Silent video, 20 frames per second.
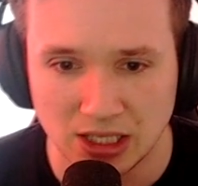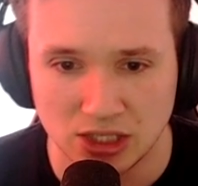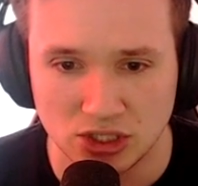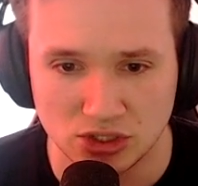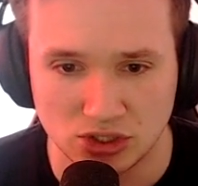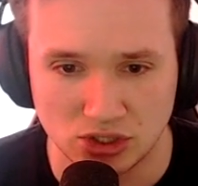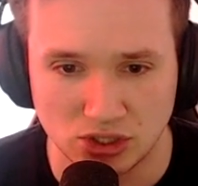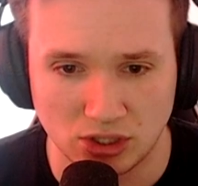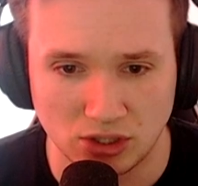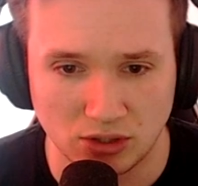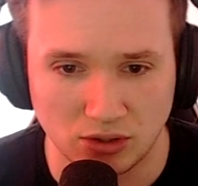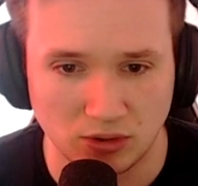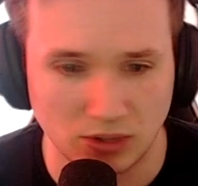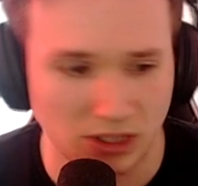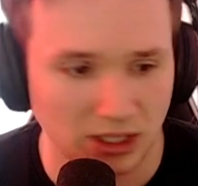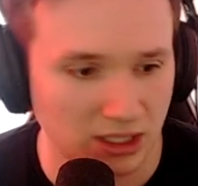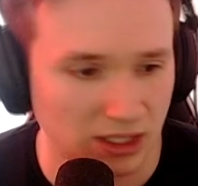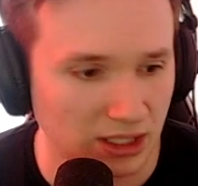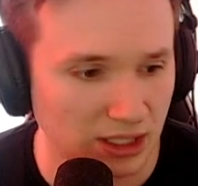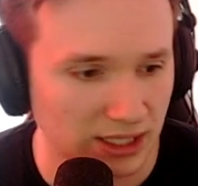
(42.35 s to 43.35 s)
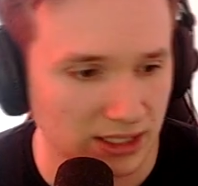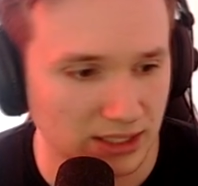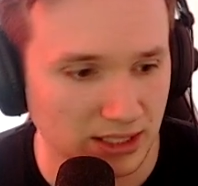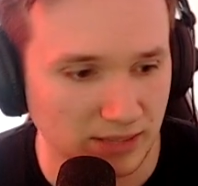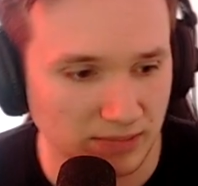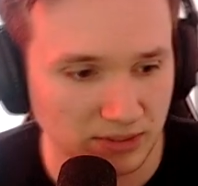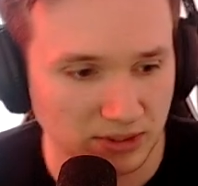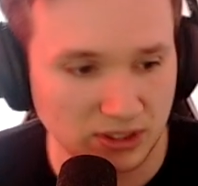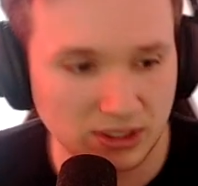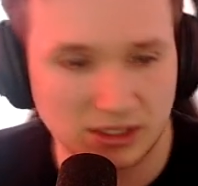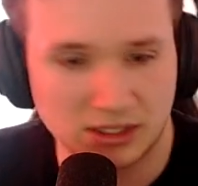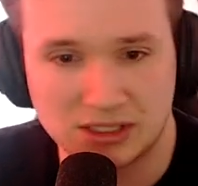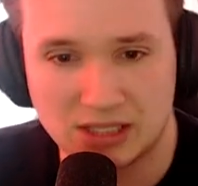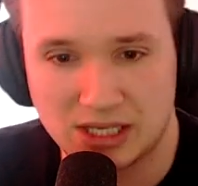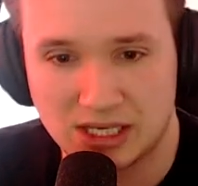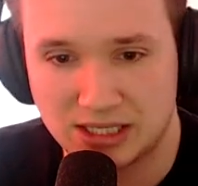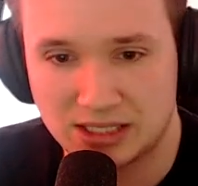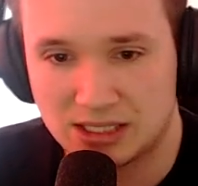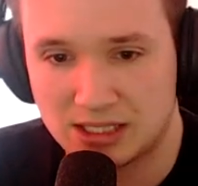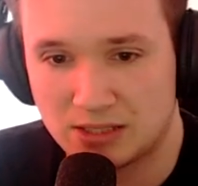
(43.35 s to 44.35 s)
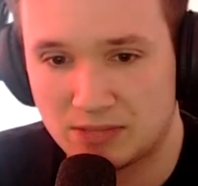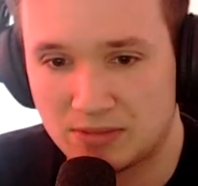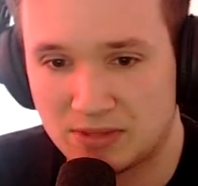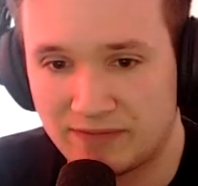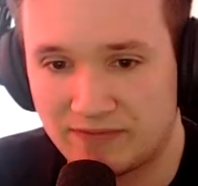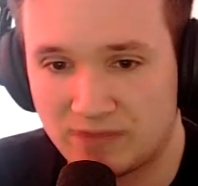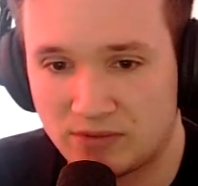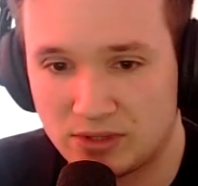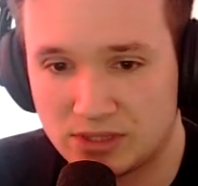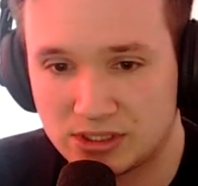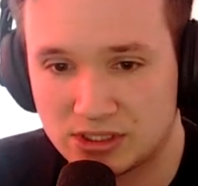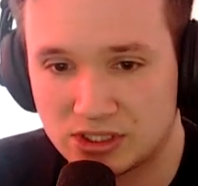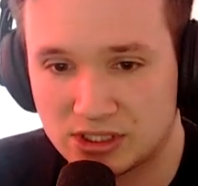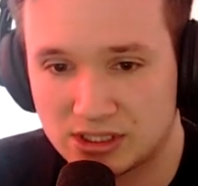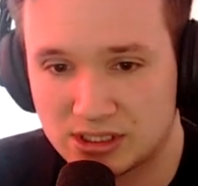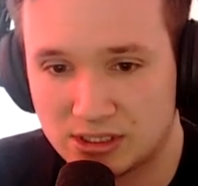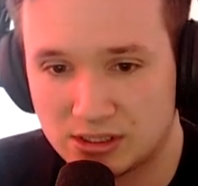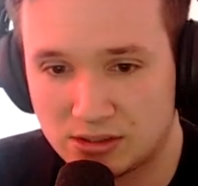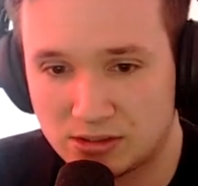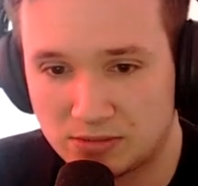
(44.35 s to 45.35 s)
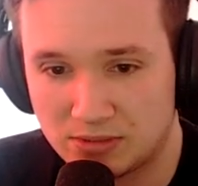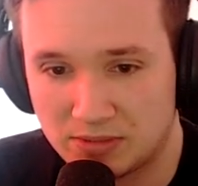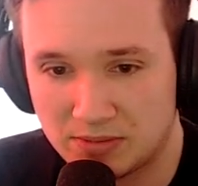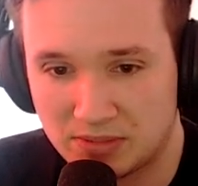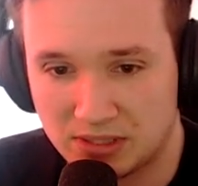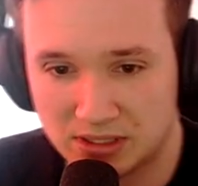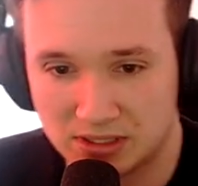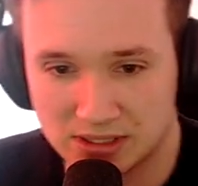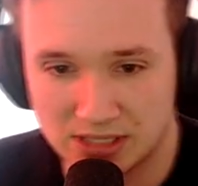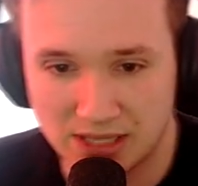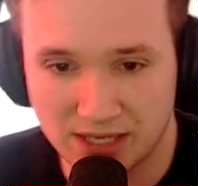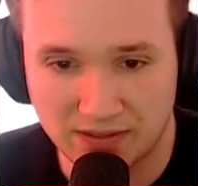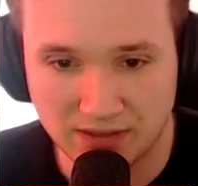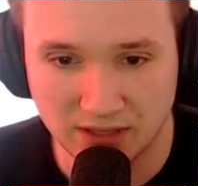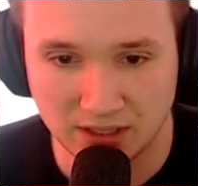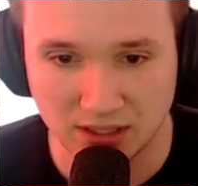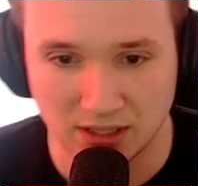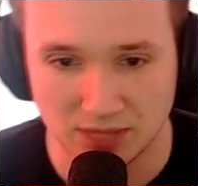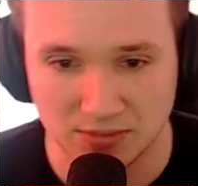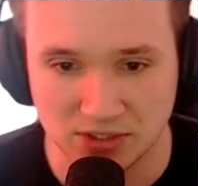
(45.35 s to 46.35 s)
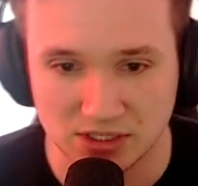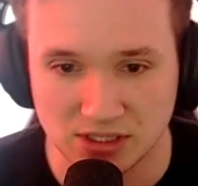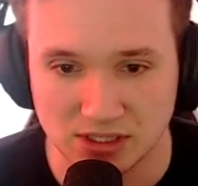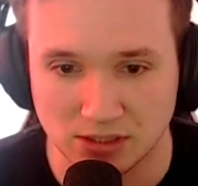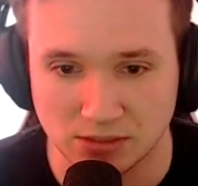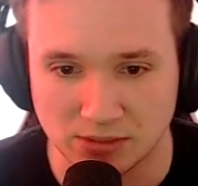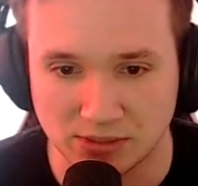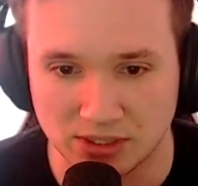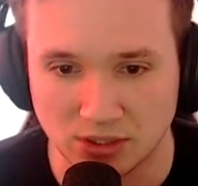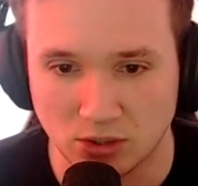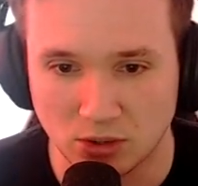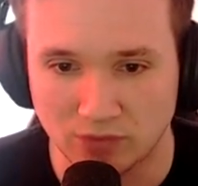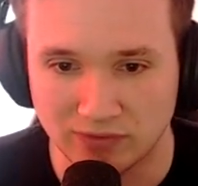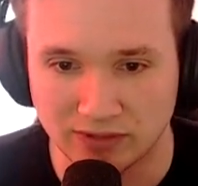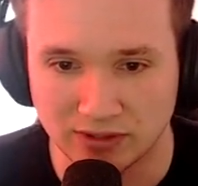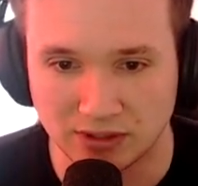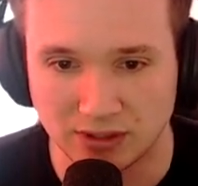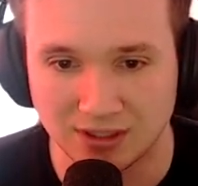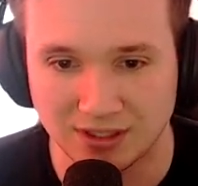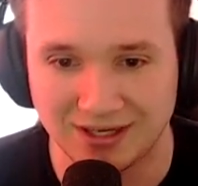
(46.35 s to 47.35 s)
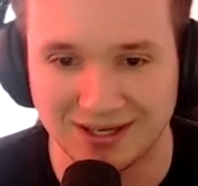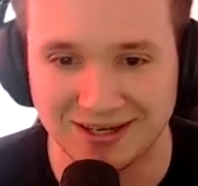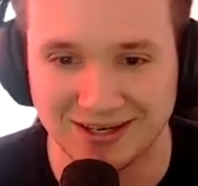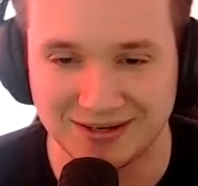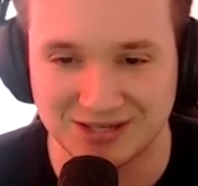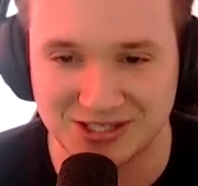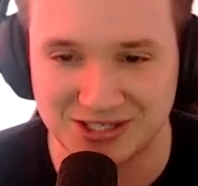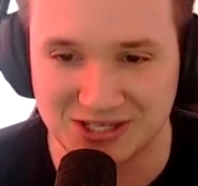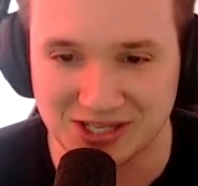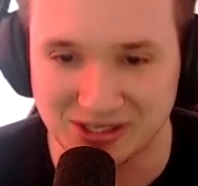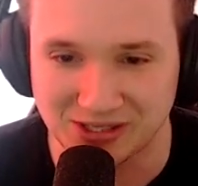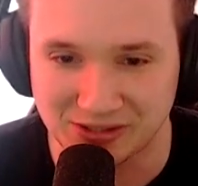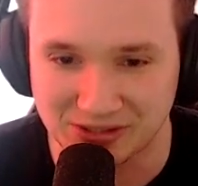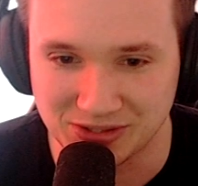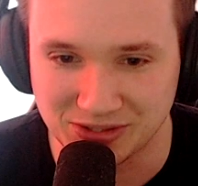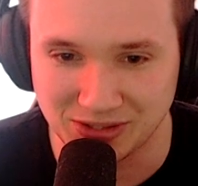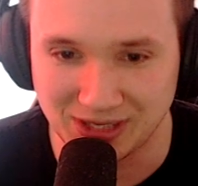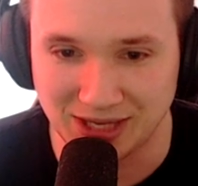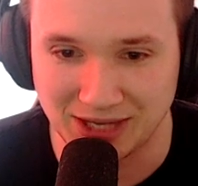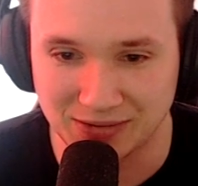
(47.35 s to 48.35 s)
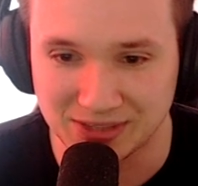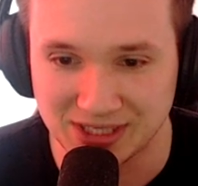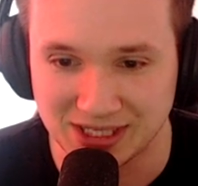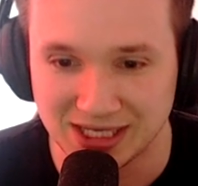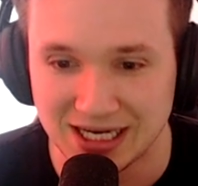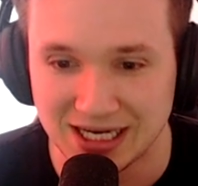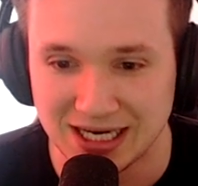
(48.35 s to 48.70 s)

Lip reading: So I'm gonna take down my voice just a little bit because I think I'm just a little bit over, just a little too loud.